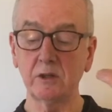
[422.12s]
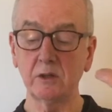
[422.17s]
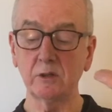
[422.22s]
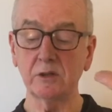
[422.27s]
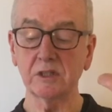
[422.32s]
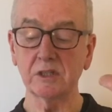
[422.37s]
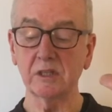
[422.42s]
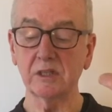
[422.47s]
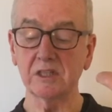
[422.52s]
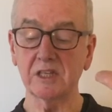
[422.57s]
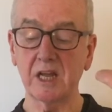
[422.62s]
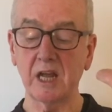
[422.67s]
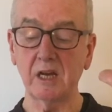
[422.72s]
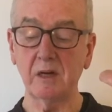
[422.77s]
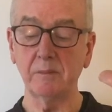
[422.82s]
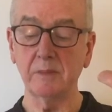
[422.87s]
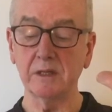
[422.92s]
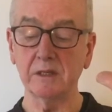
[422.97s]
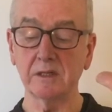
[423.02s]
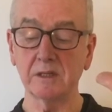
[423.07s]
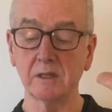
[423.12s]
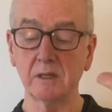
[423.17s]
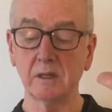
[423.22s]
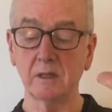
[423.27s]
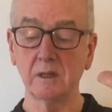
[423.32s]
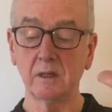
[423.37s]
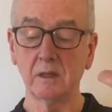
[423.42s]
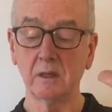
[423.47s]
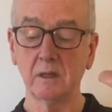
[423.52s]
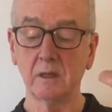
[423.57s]
useless helmet.
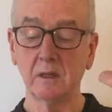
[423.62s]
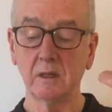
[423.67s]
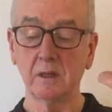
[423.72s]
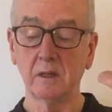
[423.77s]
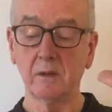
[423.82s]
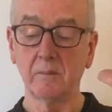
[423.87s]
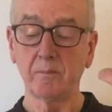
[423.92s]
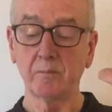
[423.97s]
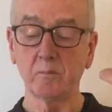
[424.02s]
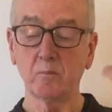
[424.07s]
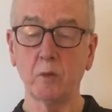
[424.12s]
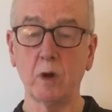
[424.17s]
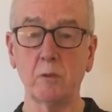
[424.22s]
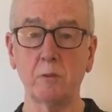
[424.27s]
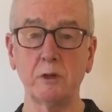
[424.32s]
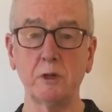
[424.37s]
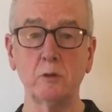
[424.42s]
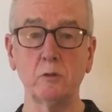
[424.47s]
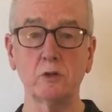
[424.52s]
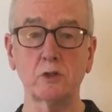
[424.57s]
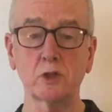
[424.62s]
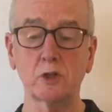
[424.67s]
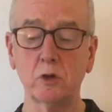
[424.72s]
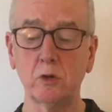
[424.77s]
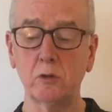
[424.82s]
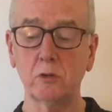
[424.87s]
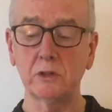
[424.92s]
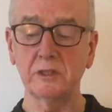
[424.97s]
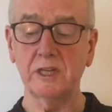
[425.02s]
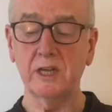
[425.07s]
"What were you
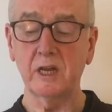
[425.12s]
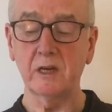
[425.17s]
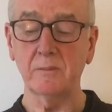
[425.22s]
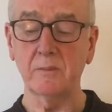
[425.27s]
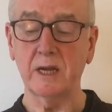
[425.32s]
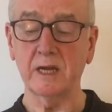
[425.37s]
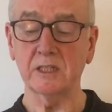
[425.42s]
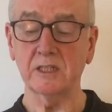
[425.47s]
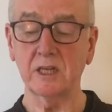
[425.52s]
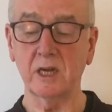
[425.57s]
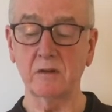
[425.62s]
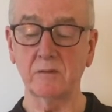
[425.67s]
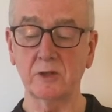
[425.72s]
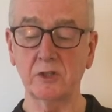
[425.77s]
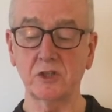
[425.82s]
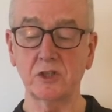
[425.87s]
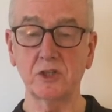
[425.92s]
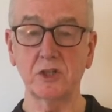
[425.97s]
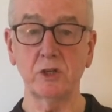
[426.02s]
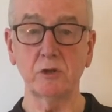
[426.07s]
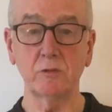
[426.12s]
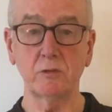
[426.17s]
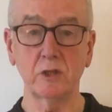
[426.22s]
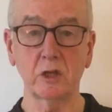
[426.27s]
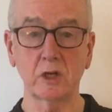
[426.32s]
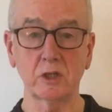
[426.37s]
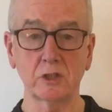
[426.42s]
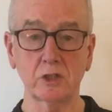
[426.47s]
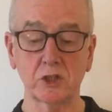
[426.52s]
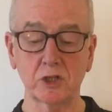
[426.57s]
told?" yelled McTavish. "Do
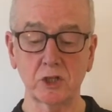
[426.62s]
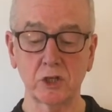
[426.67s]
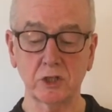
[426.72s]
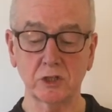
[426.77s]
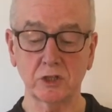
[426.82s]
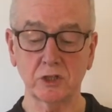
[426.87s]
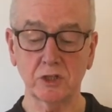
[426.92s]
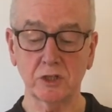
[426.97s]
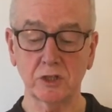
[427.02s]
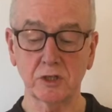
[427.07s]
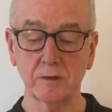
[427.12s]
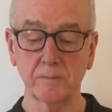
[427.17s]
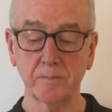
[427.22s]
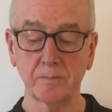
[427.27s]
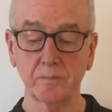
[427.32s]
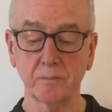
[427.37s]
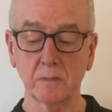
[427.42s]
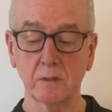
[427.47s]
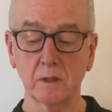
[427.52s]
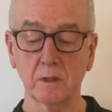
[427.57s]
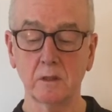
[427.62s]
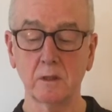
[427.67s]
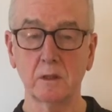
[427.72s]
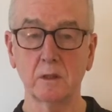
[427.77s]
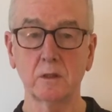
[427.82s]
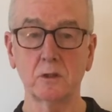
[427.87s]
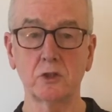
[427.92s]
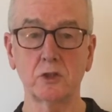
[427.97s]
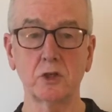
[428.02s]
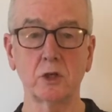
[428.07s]
not touch."
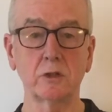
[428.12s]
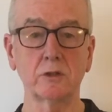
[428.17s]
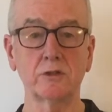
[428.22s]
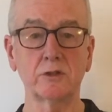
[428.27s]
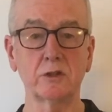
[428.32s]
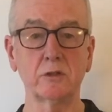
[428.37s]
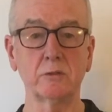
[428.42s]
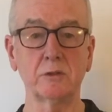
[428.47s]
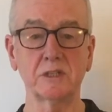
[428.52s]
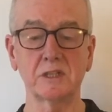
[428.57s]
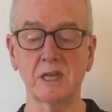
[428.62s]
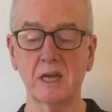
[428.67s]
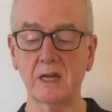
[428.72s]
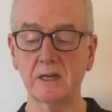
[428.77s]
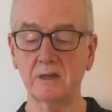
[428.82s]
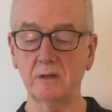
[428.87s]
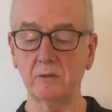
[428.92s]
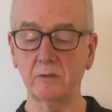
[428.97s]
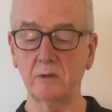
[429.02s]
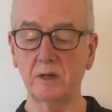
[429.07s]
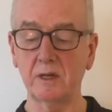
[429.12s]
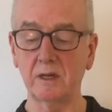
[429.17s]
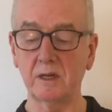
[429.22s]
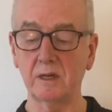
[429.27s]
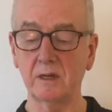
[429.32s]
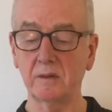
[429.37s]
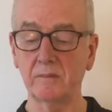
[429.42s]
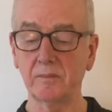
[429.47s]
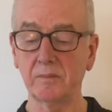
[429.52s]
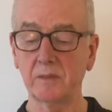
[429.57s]
John threw his hand
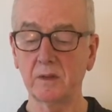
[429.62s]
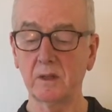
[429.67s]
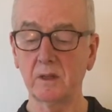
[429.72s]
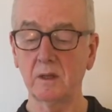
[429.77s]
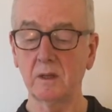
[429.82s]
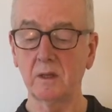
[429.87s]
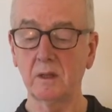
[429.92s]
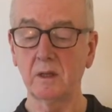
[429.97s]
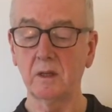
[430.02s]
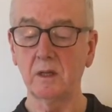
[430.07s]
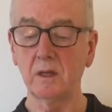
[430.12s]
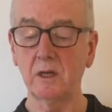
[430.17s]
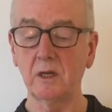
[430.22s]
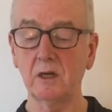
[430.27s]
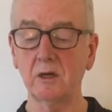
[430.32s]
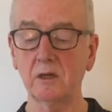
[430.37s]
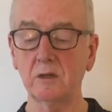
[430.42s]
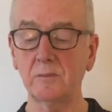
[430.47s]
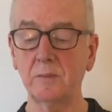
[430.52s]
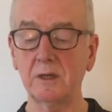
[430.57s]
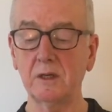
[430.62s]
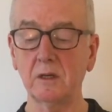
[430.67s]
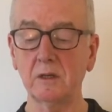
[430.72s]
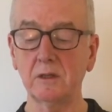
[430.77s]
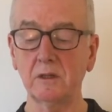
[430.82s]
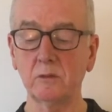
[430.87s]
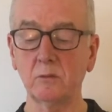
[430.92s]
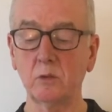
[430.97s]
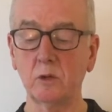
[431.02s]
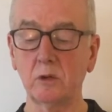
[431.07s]
away. He looked
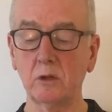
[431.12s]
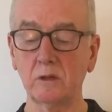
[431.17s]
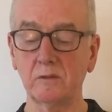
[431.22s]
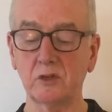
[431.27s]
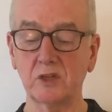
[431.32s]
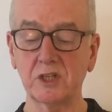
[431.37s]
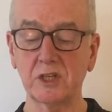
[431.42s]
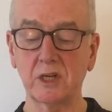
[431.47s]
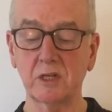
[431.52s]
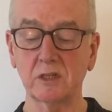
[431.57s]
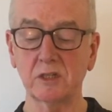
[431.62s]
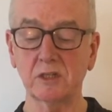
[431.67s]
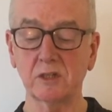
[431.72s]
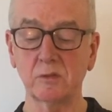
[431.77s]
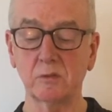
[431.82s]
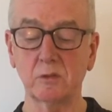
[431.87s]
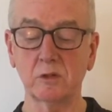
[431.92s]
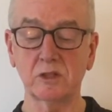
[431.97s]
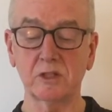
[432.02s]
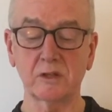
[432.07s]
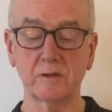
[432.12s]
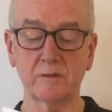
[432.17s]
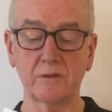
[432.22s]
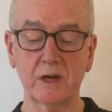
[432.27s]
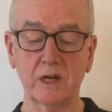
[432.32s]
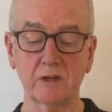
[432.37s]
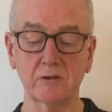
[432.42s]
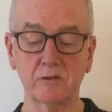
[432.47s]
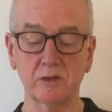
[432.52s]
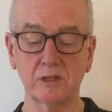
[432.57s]
beyond the wall of shells towards the
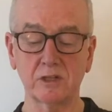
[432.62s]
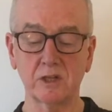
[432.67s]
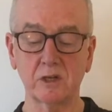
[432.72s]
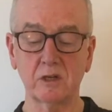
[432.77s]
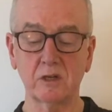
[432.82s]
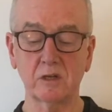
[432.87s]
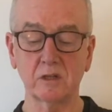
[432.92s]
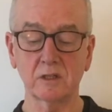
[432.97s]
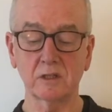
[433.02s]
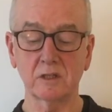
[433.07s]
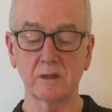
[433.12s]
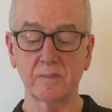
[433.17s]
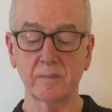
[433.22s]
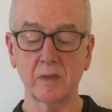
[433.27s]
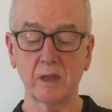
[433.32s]
factory's heart.